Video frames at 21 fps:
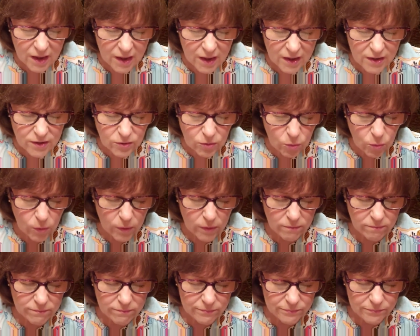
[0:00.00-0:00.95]
And
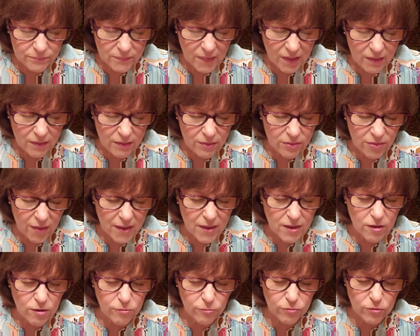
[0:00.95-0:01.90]
Lord,
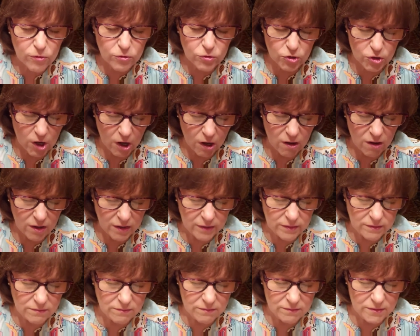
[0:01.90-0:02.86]
thank you for
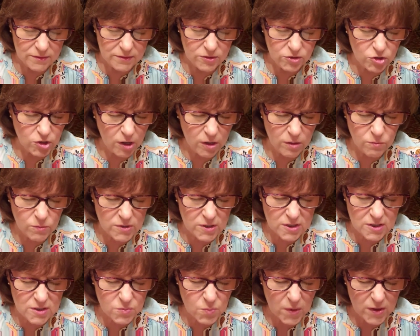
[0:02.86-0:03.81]
John. John
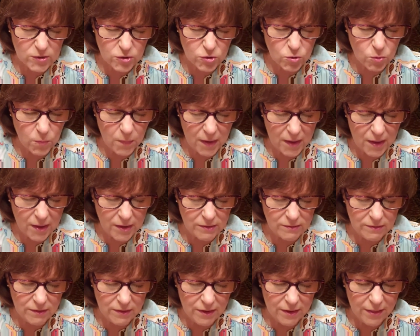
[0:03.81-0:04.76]
was a special
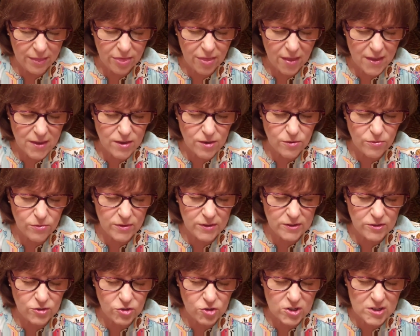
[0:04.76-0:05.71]
man. Thank you
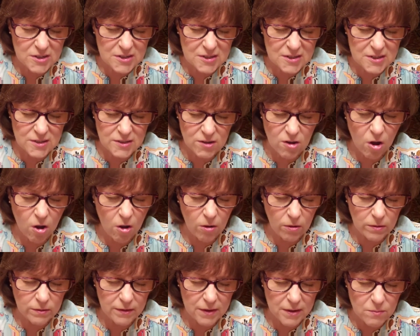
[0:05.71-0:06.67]
that Jesus
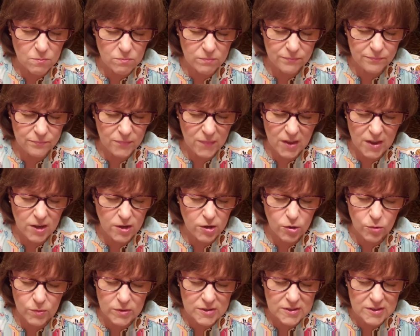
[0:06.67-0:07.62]
called him. He
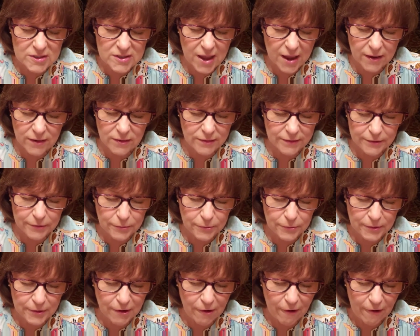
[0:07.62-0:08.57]
knew exactly
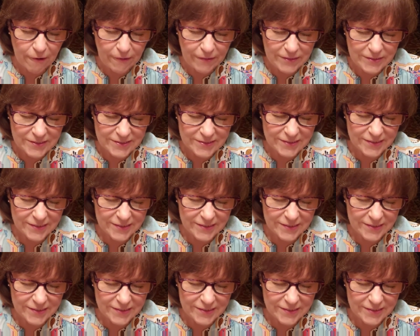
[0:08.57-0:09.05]
who to call.